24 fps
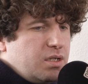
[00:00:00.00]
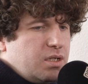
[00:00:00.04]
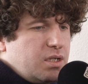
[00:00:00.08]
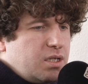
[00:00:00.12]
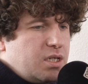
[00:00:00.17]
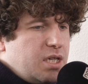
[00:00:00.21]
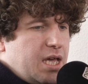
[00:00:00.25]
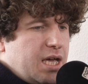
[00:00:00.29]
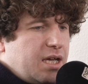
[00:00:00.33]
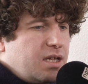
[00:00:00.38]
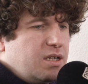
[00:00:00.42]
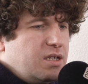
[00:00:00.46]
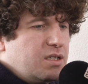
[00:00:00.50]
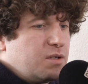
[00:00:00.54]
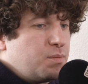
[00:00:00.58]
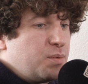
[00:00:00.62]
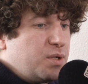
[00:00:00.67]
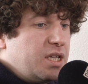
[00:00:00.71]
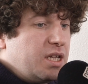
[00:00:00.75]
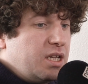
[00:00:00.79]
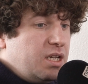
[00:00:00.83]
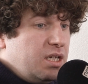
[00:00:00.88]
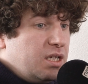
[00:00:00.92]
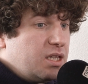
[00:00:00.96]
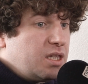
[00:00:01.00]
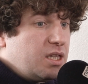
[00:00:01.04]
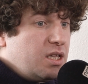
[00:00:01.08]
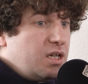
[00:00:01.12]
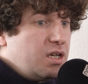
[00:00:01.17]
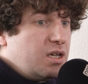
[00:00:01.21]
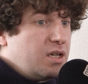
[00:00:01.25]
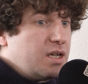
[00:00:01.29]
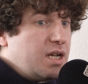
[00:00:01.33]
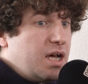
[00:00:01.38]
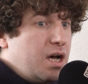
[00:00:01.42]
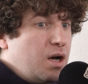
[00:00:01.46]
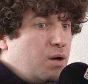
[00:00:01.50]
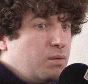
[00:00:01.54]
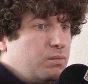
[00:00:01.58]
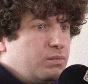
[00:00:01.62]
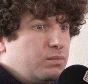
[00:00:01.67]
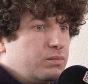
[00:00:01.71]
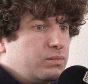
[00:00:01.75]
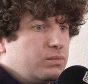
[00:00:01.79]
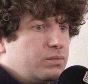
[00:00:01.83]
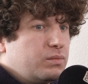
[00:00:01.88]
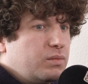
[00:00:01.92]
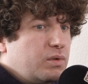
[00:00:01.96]
Second and particularly third
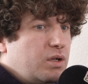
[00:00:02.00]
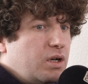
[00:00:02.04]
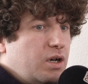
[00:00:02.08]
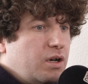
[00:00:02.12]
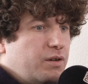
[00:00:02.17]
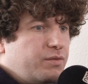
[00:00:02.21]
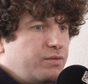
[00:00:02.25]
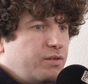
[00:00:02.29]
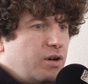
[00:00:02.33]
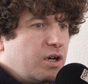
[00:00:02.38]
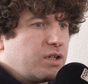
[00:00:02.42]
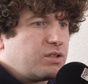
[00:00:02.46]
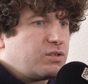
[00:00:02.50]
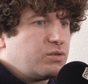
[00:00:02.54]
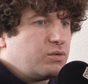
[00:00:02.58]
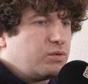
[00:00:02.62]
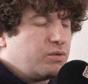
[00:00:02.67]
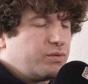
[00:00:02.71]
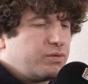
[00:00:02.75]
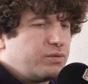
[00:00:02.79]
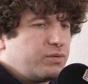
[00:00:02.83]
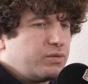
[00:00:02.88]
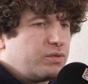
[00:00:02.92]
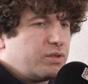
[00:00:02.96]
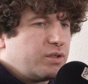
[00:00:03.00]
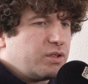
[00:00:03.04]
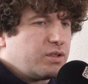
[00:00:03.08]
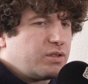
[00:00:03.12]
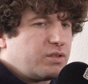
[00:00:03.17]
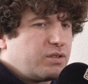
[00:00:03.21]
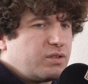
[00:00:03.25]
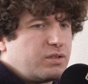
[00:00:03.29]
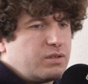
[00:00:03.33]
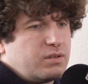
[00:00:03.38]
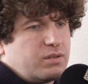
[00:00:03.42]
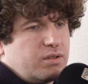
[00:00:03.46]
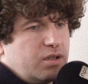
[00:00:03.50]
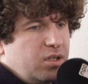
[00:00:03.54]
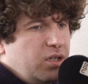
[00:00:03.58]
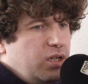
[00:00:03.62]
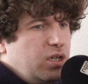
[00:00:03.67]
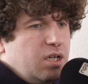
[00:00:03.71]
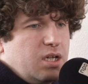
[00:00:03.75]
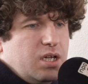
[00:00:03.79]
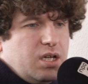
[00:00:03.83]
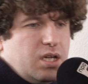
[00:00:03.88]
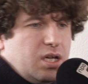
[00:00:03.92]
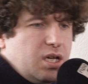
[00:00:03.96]
album, I sort of just,
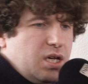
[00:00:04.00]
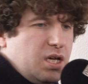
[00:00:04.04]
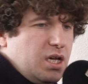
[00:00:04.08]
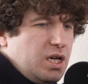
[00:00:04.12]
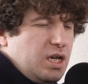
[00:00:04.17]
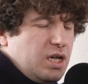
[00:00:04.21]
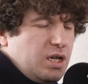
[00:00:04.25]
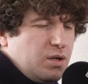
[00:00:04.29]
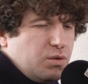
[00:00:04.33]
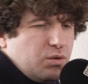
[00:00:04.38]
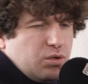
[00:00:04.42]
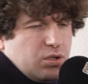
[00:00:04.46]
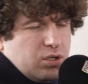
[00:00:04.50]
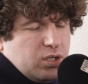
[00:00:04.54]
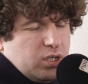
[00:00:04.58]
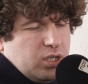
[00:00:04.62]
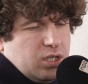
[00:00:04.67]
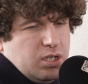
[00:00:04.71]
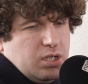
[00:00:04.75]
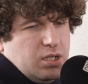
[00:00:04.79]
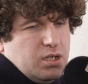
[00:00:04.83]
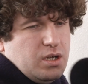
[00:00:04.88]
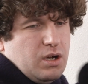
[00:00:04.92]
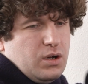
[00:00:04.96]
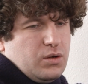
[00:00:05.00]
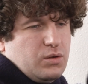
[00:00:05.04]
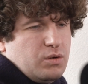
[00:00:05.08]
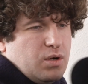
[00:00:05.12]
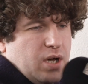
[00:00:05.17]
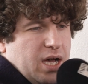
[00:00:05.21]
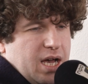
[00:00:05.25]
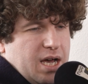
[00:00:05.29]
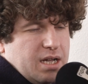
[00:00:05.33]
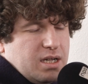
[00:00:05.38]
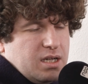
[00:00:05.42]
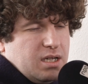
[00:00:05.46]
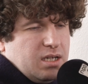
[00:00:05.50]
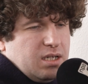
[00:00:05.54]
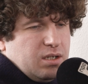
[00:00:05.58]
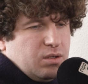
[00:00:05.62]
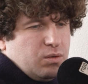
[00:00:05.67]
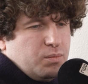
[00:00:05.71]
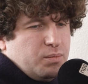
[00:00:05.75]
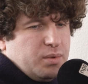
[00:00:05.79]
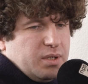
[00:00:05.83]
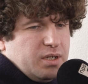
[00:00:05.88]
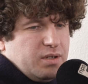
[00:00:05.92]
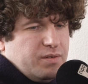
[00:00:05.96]
you know, had a
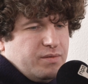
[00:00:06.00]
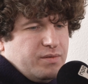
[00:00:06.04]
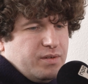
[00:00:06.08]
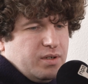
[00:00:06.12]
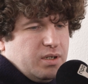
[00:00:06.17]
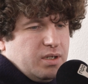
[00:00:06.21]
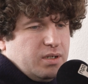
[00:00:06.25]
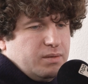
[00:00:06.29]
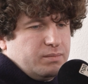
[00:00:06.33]
little bit of